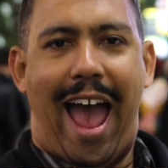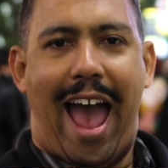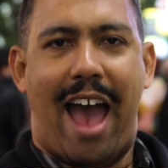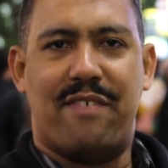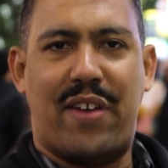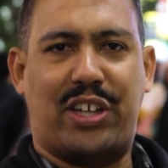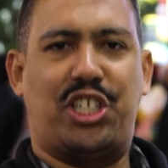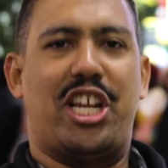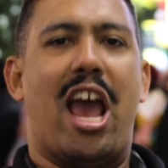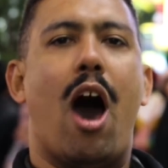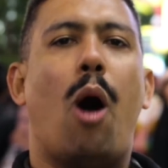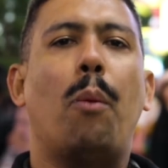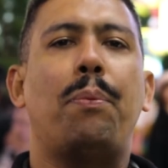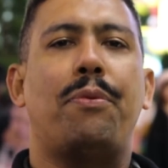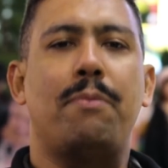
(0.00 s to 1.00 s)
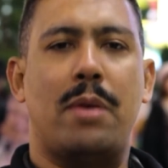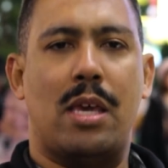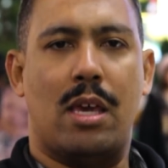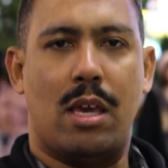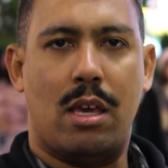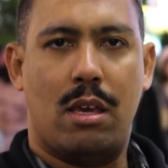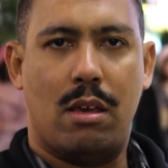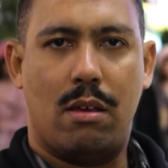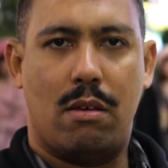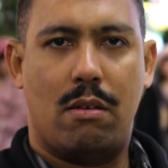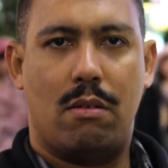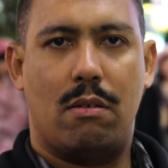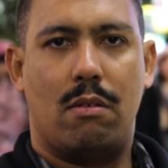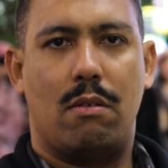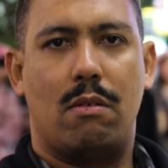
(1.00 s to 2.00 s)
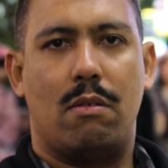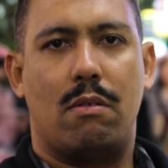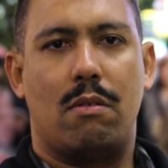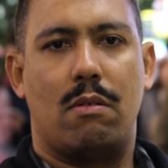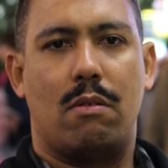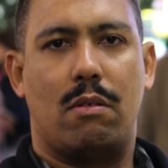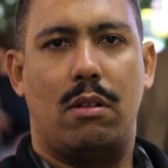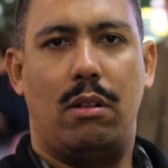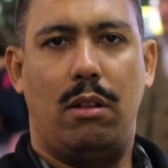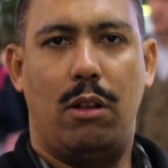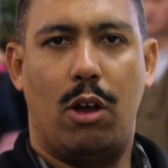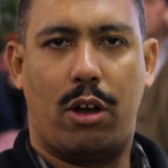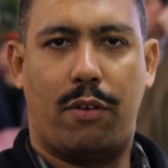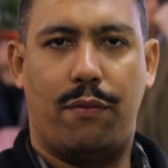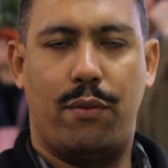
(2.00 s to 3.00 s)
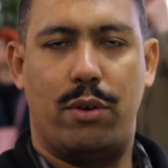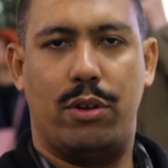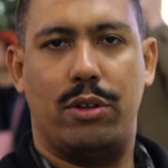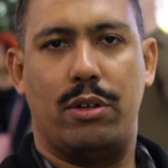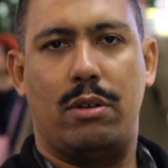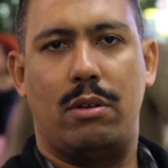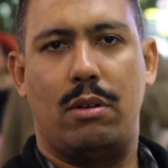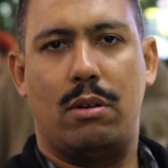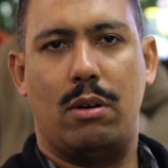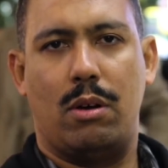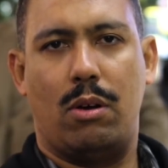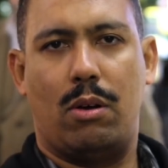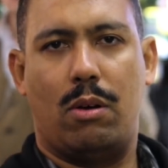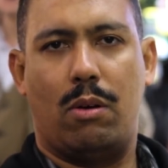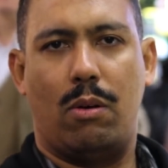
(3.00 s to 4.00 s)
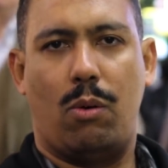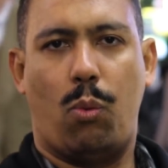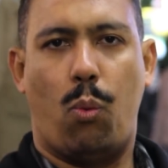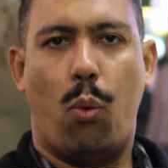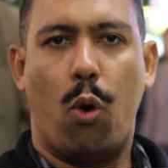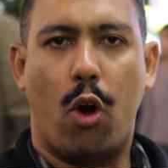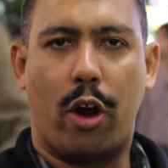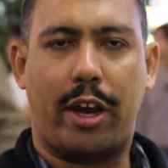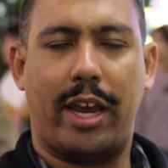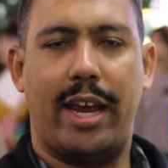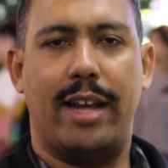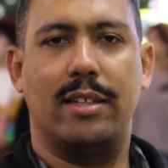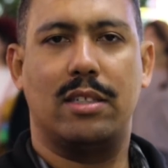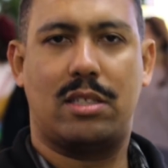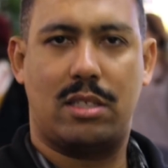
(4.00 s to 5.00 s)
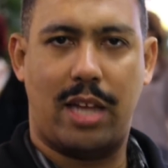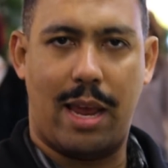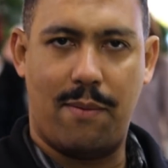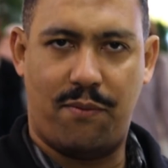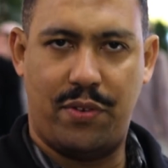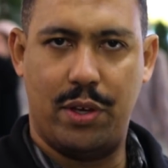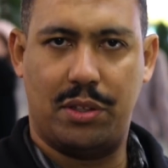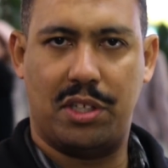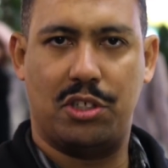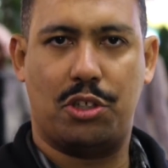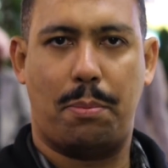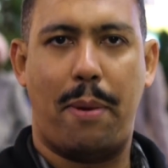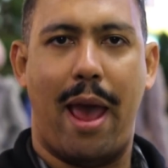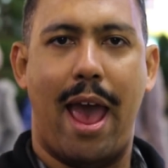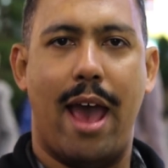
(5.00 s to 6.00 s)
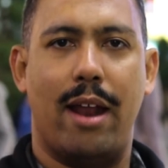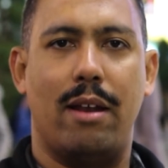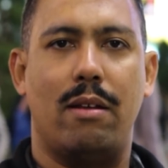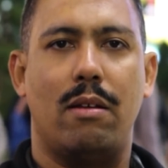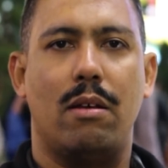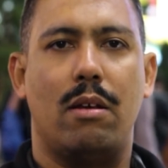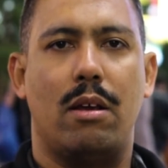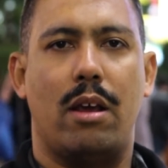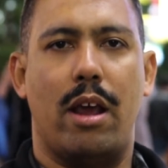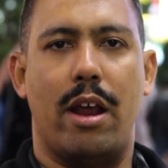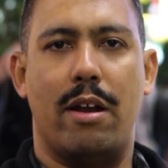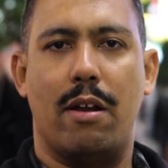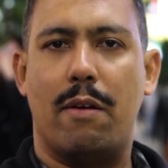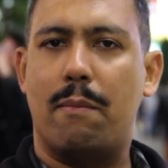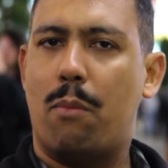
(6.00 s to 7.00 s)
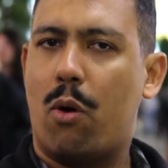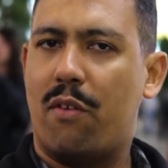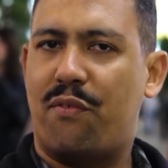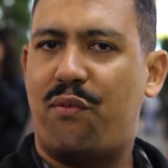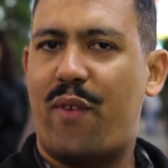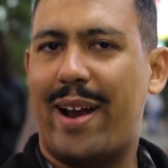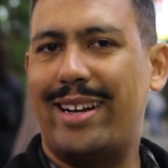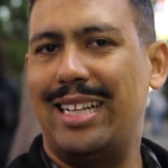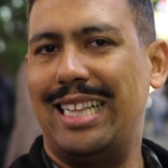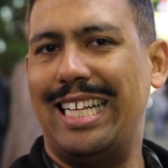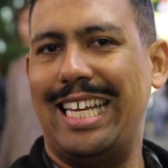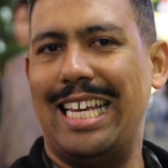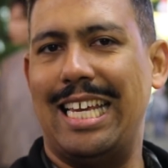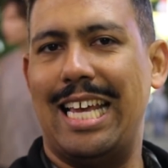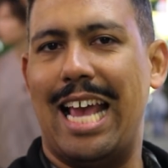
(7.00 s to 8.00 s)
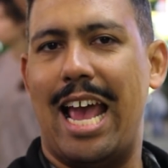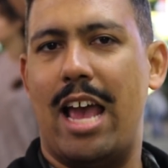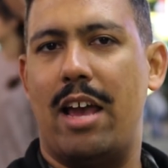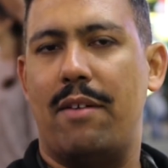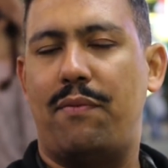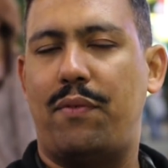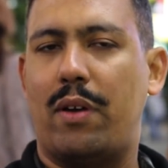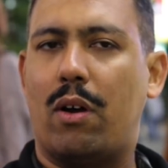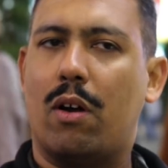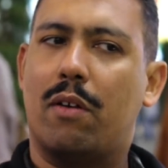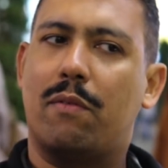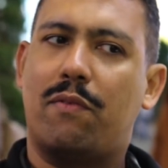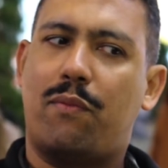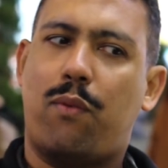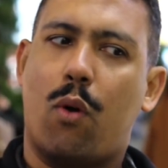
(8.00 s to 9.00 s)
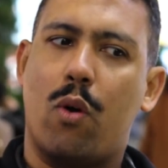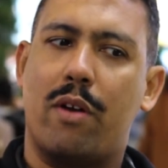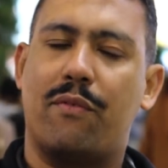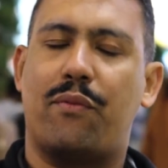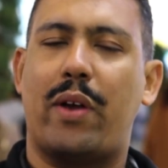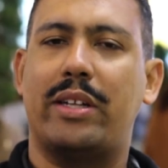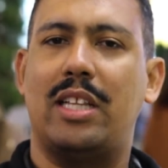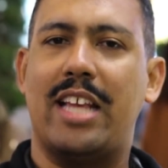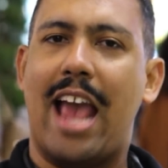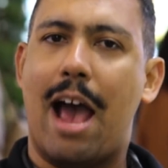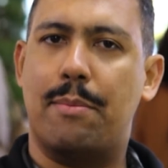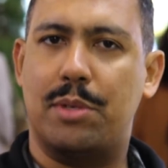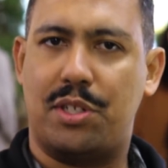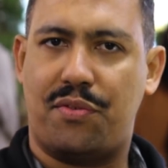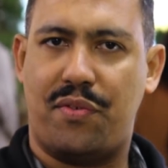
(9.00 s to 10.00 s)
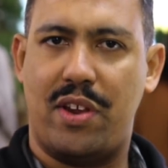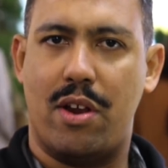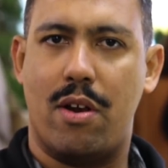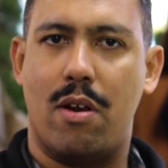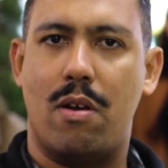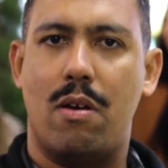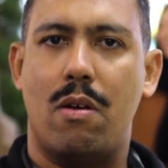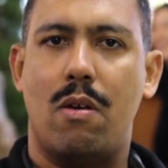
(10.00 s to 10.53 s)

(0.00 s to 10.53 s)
have actually helped me look for work in the same field in Japan in a more friendly or foreign-friendly atmosphere,